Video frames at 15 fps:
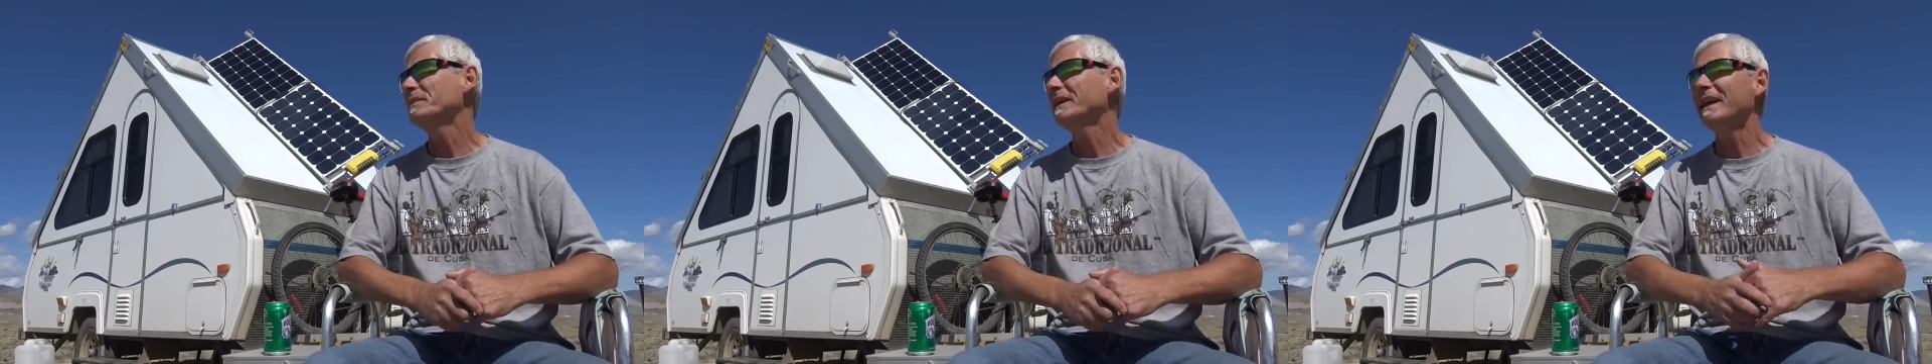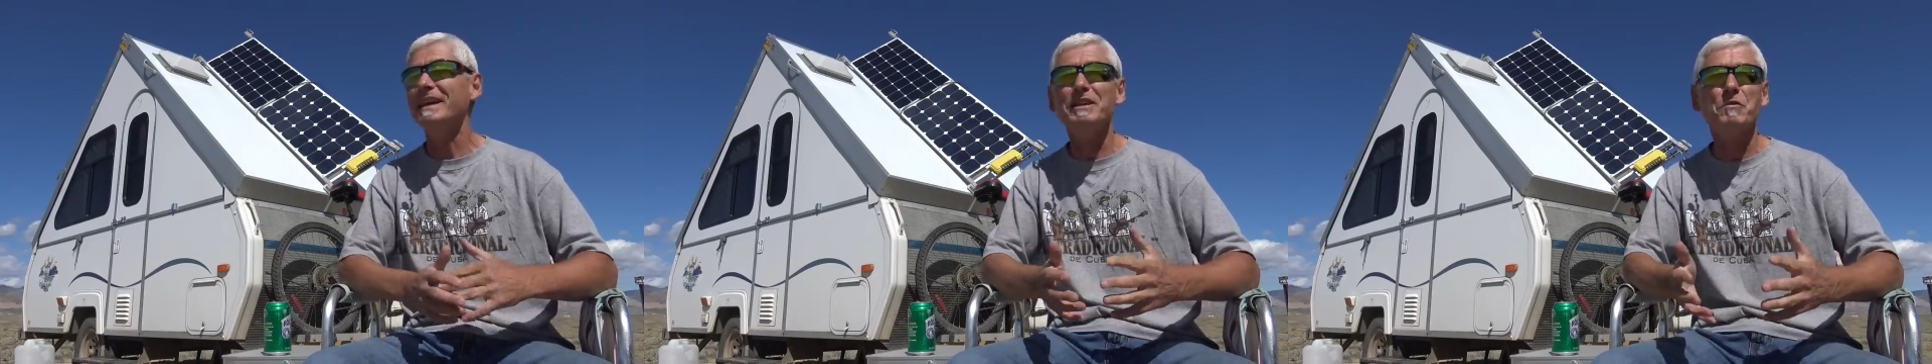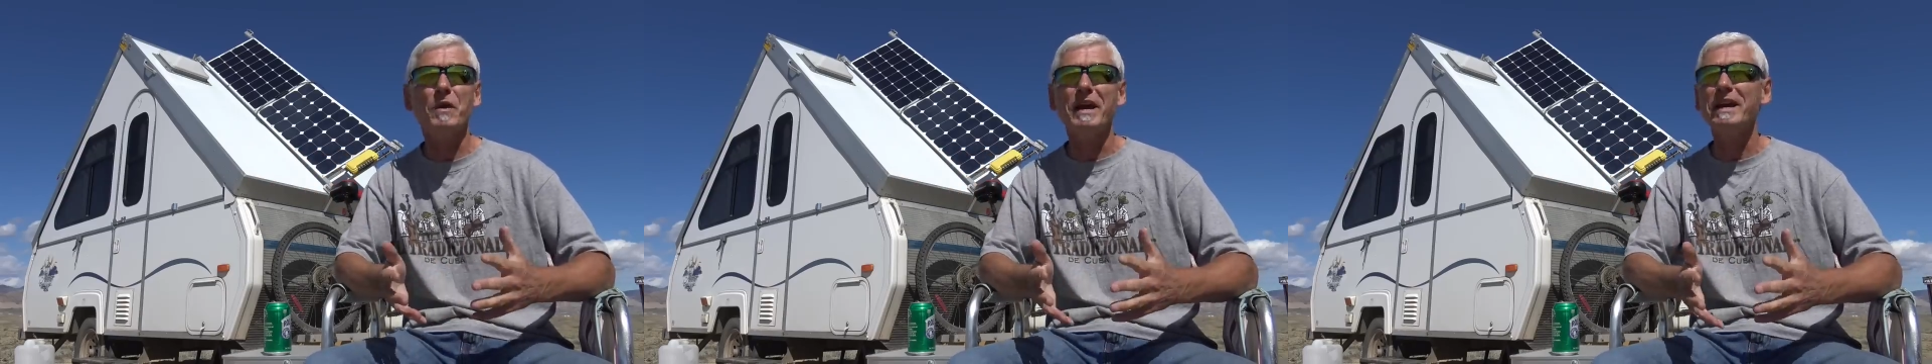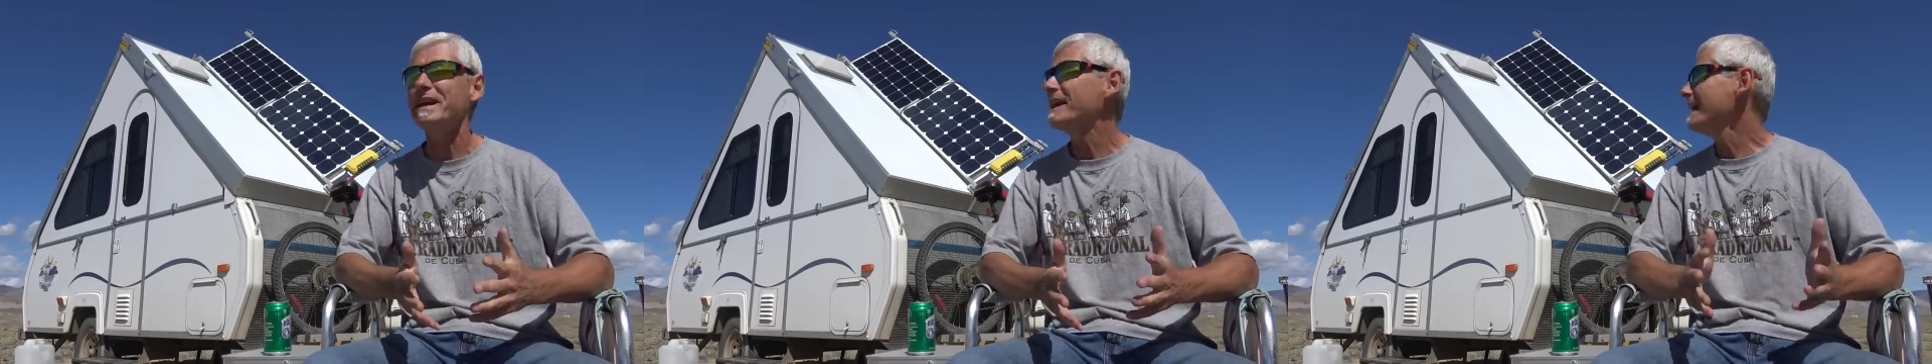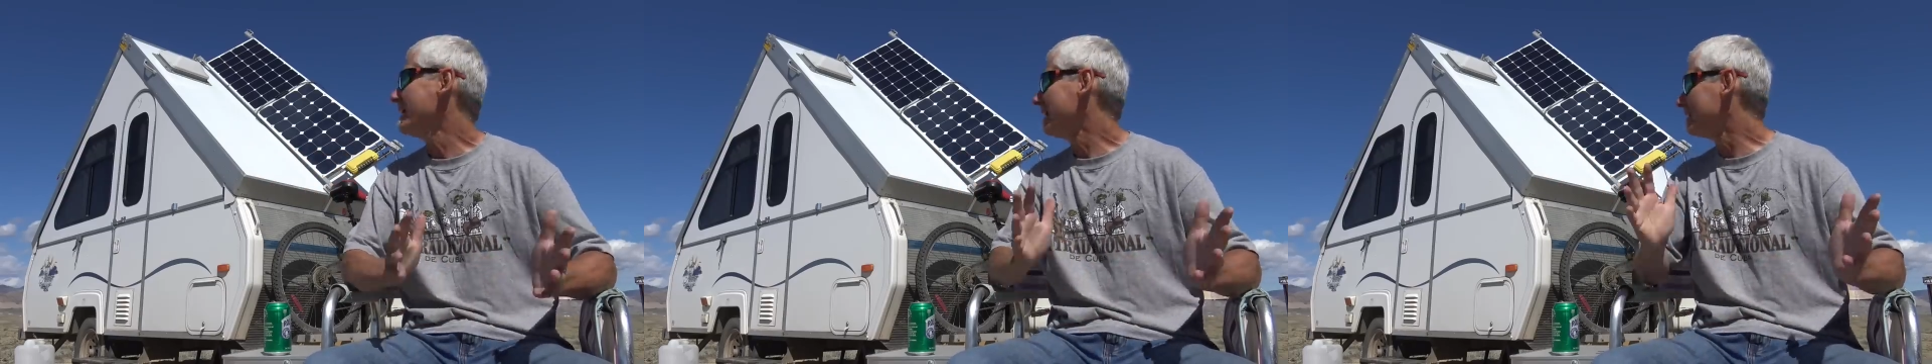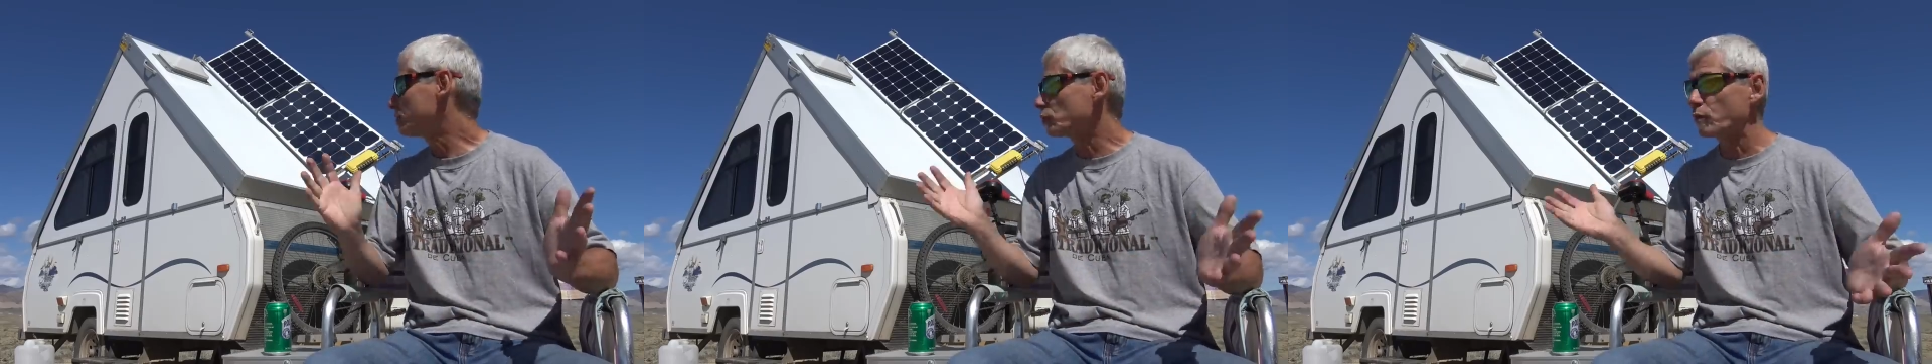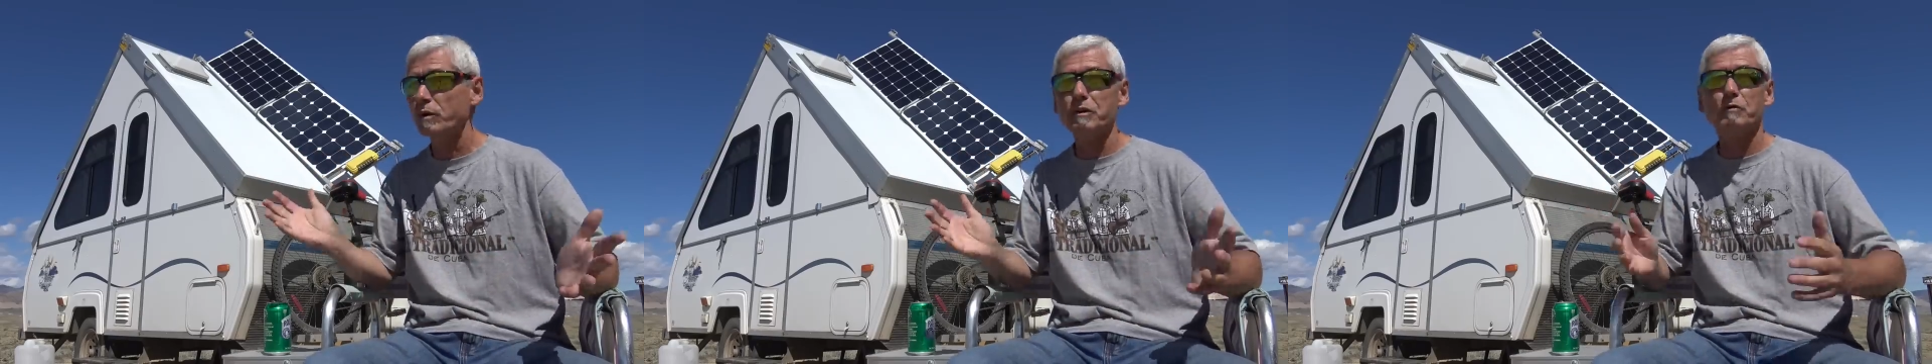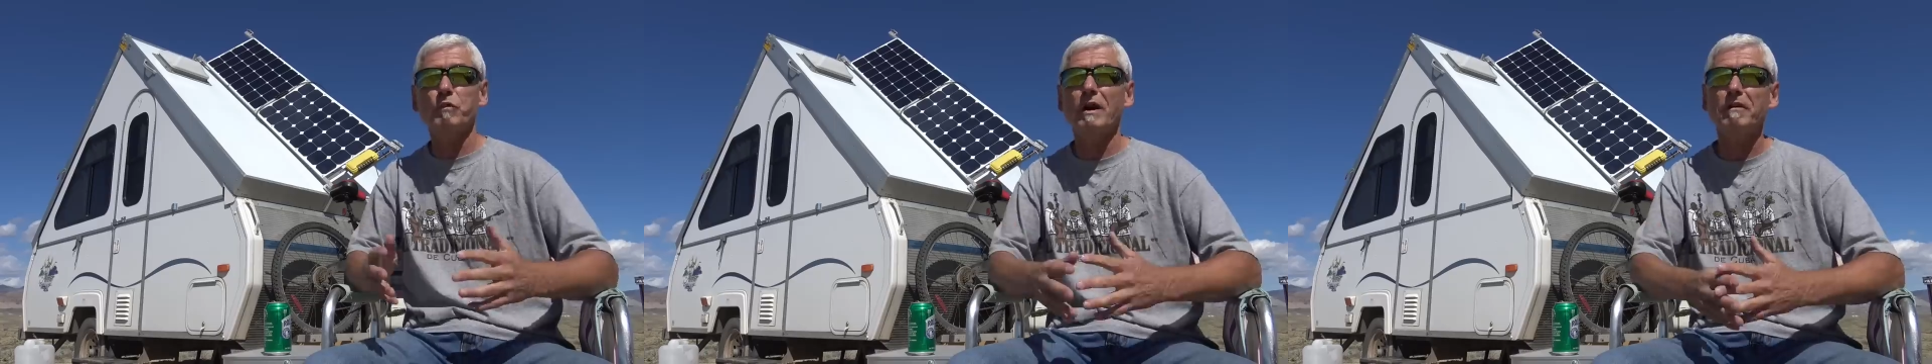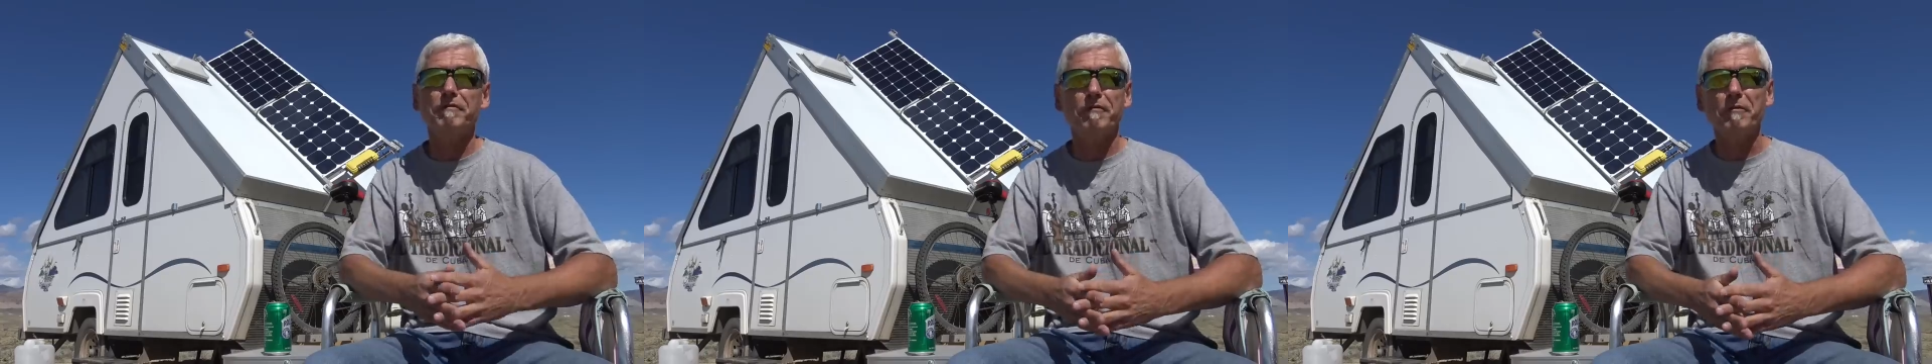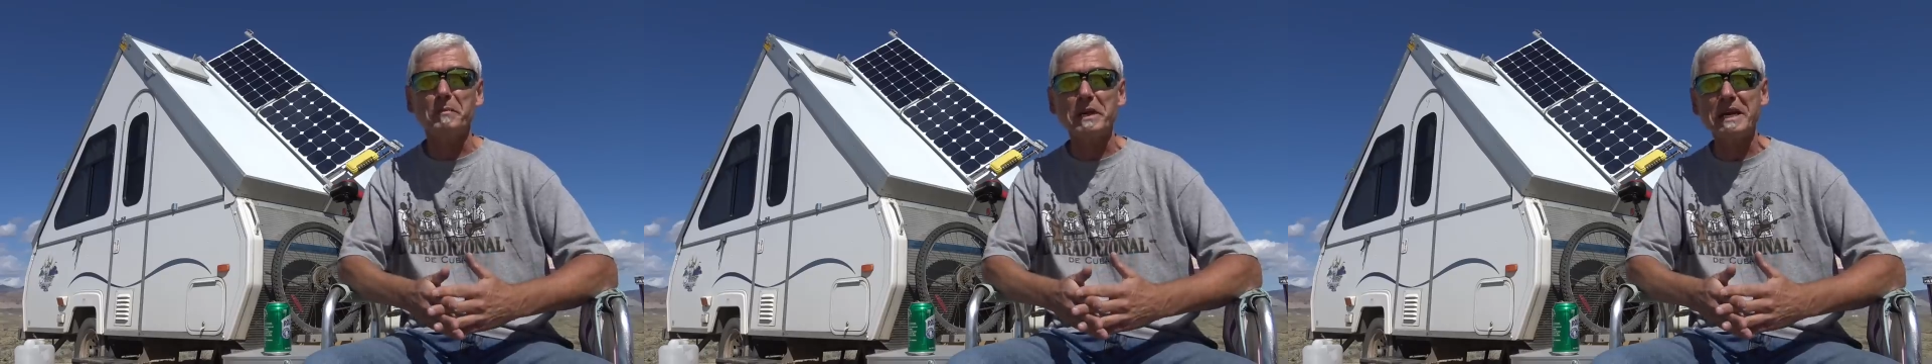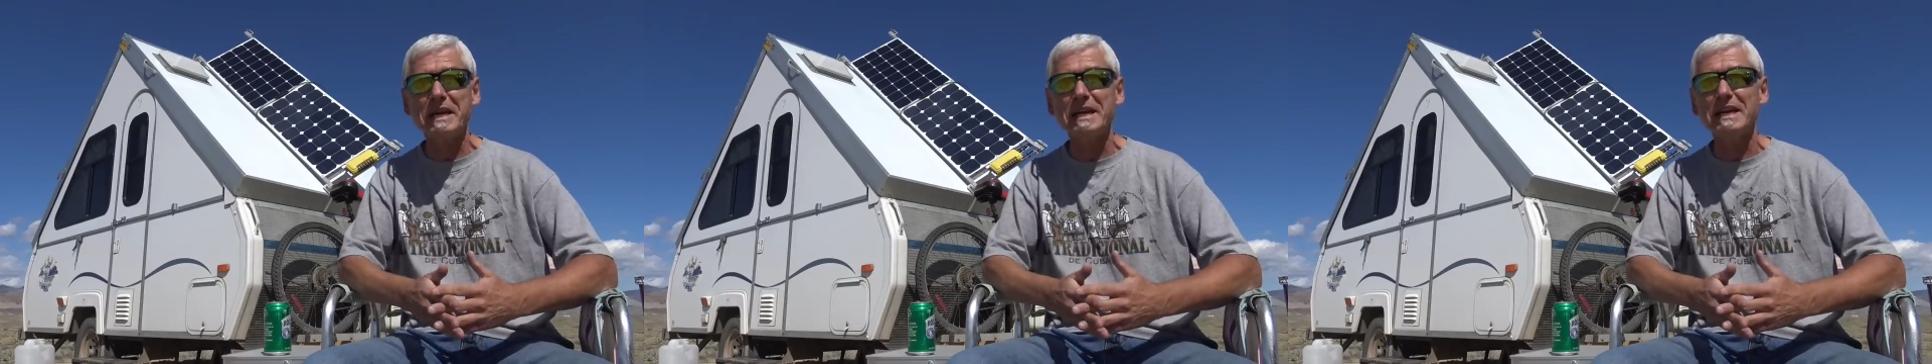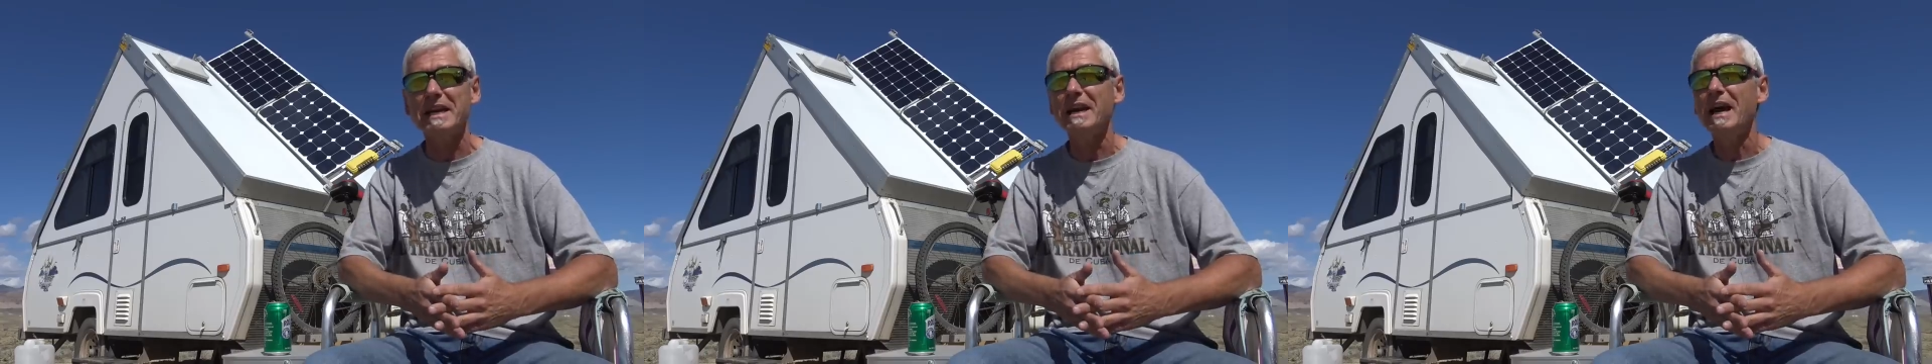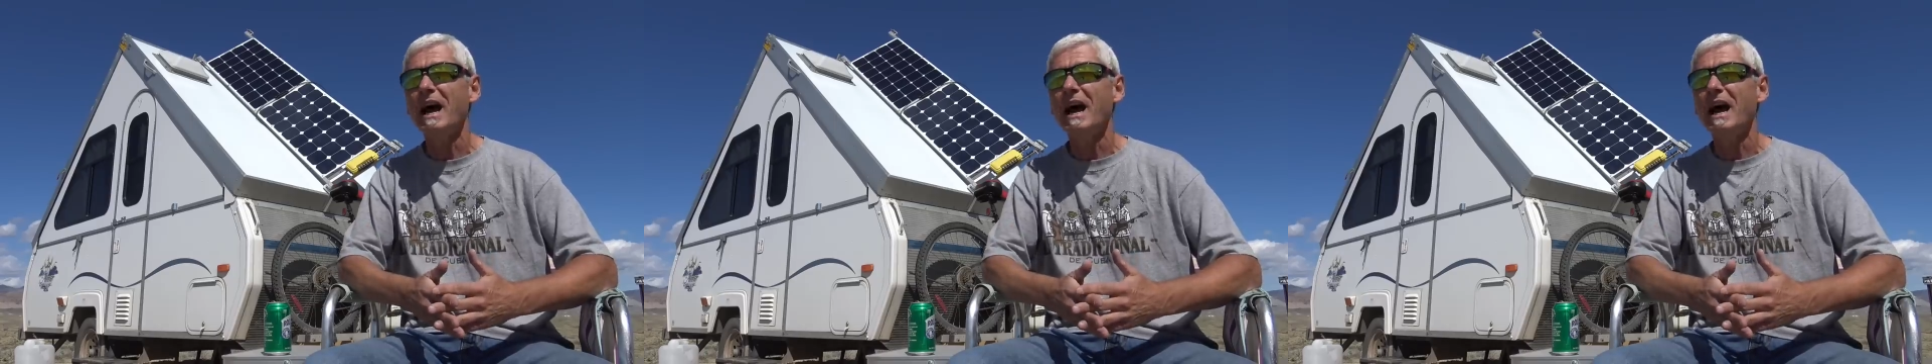Anyway, it's worked well for me.